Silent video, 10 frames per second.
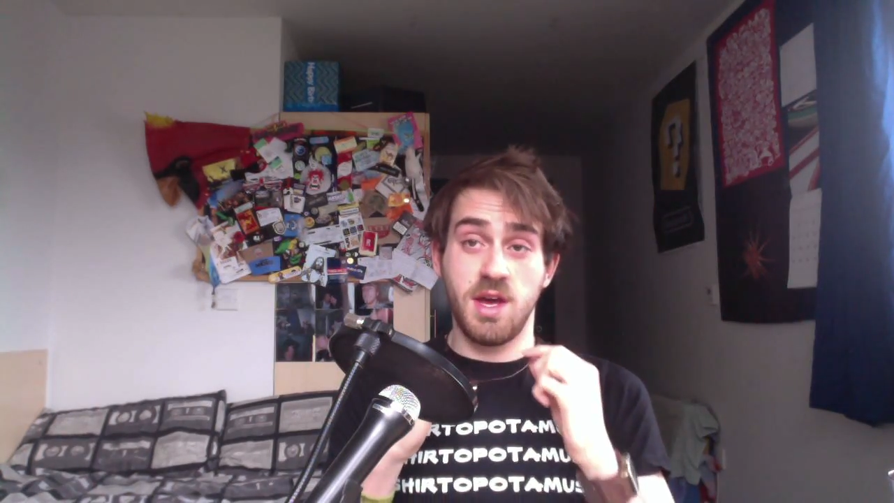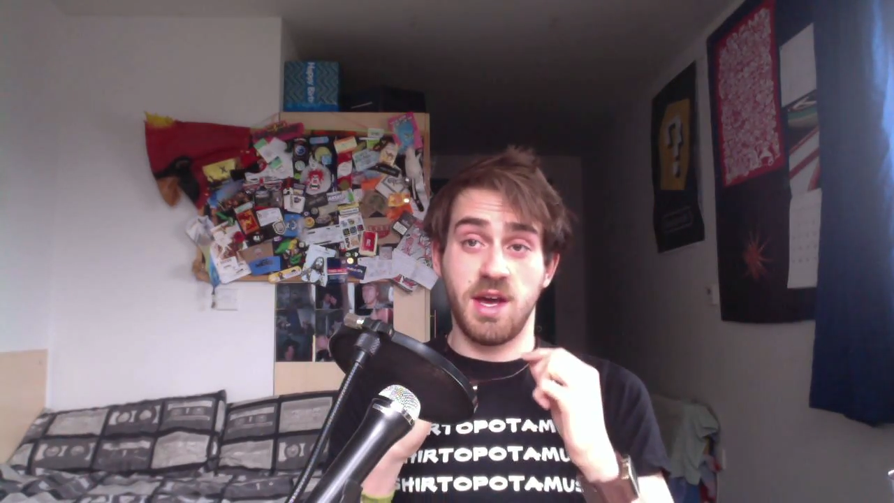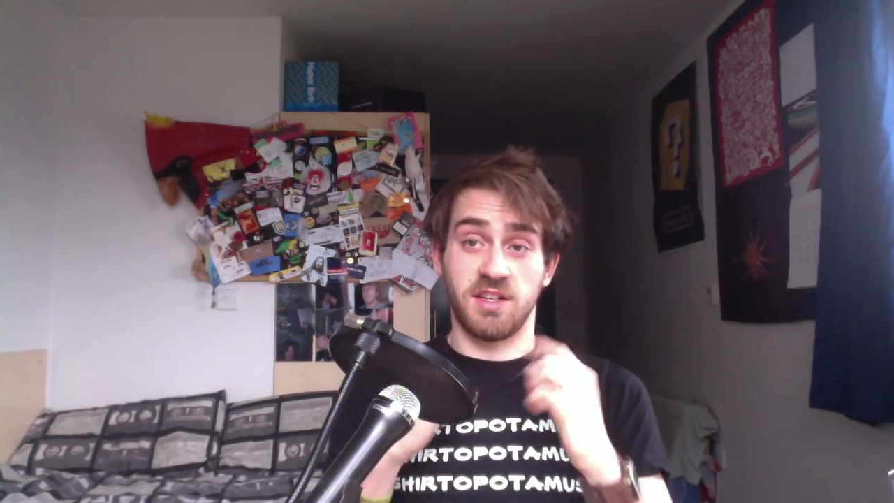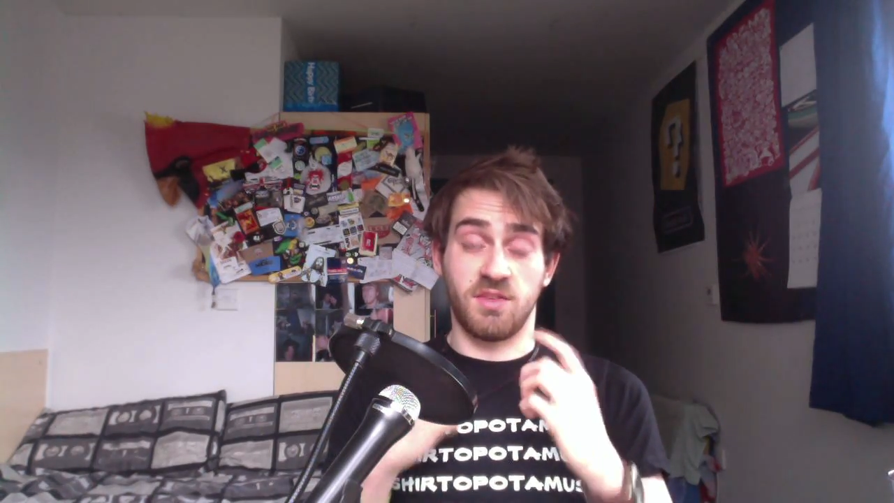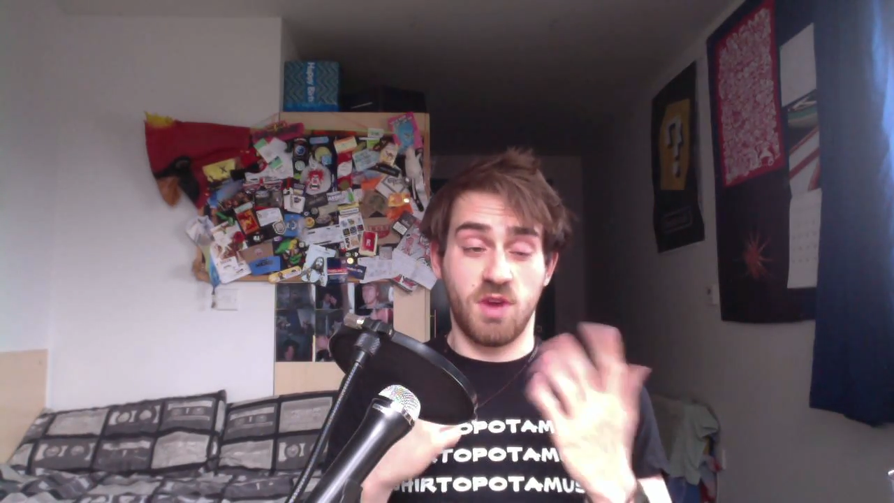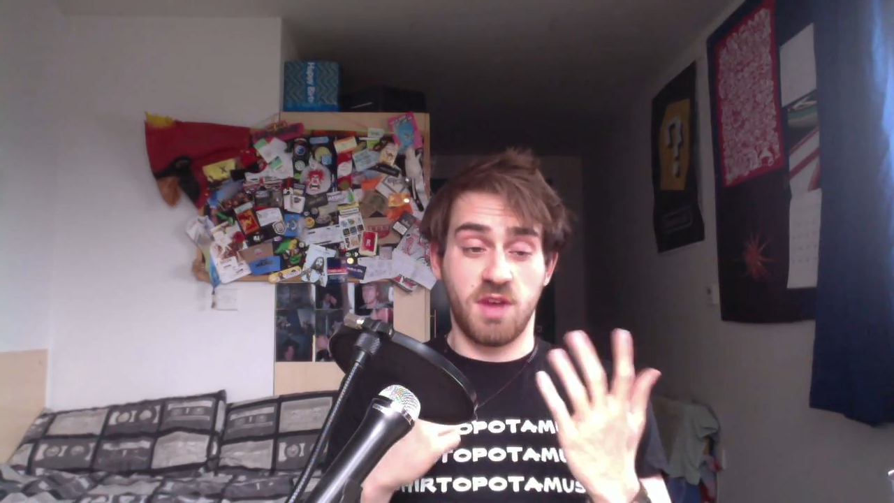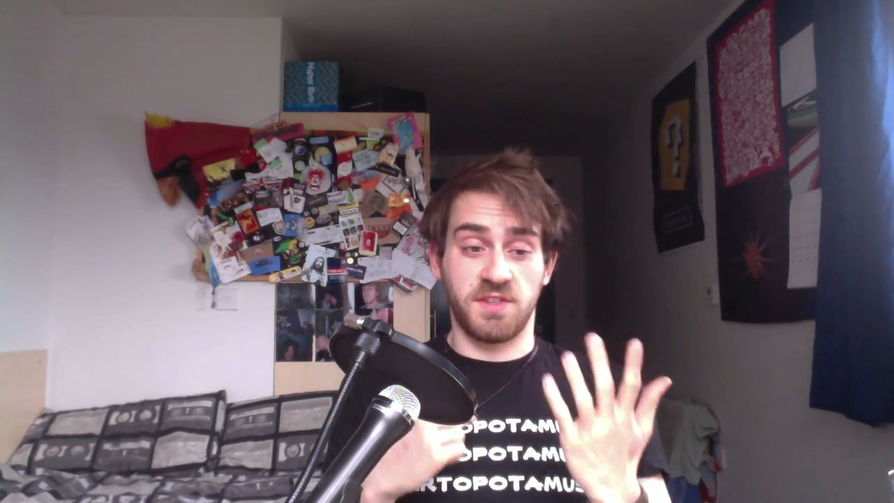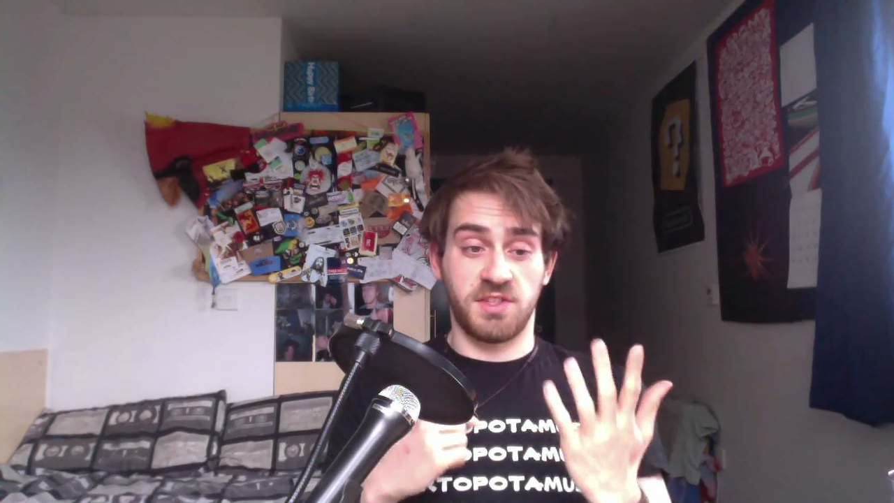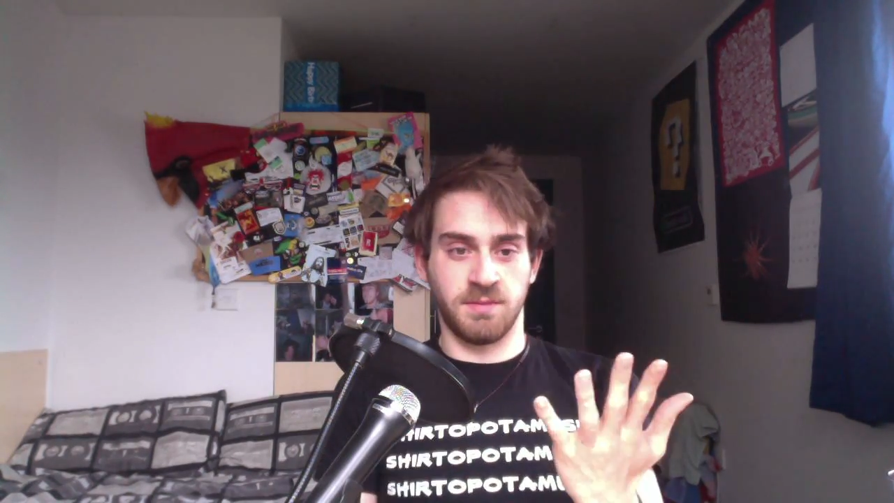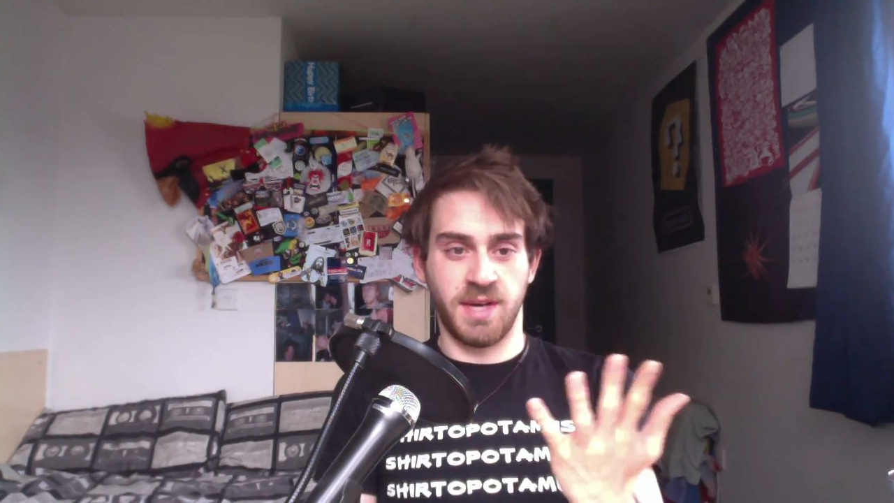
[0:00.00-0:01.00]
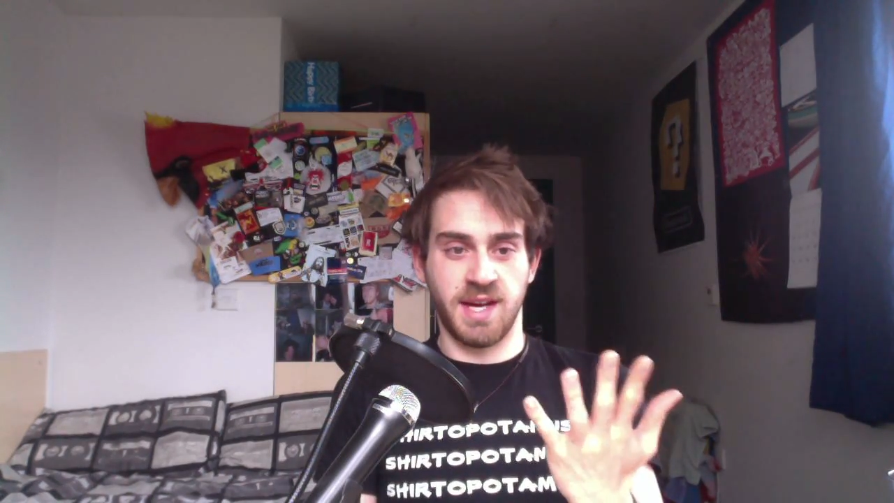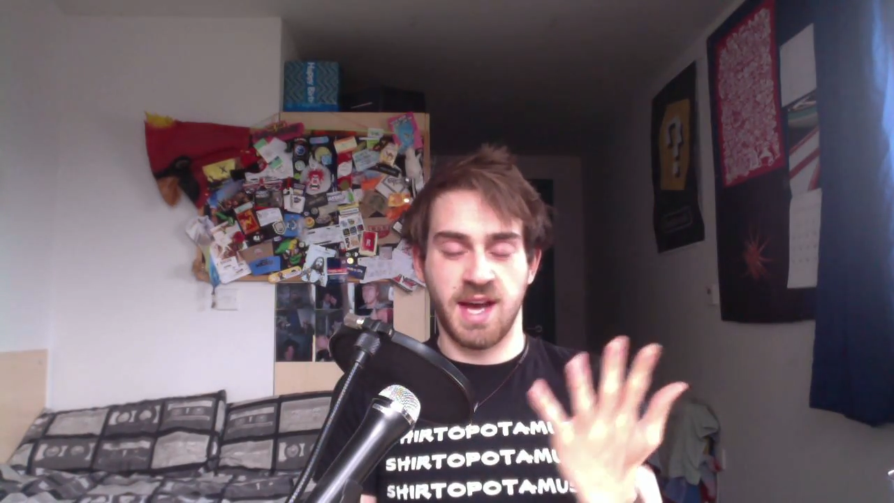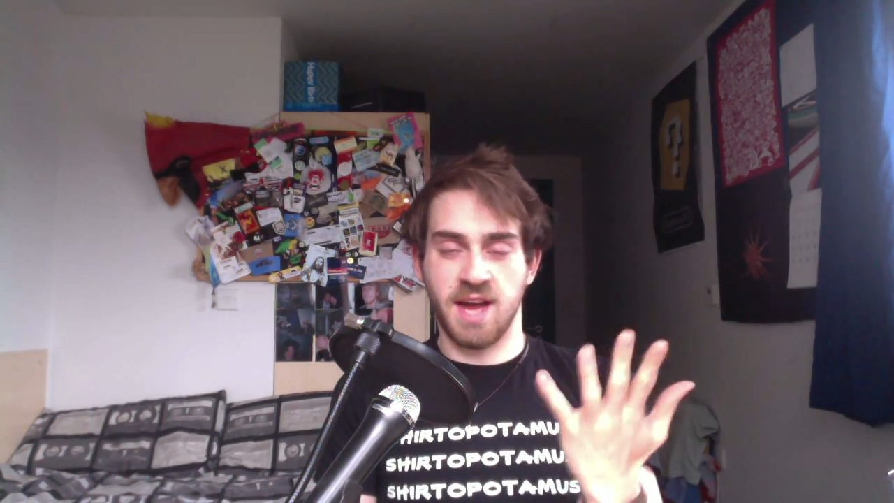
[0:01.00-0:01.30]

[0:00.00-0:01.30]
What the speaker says: and I'd rather just bear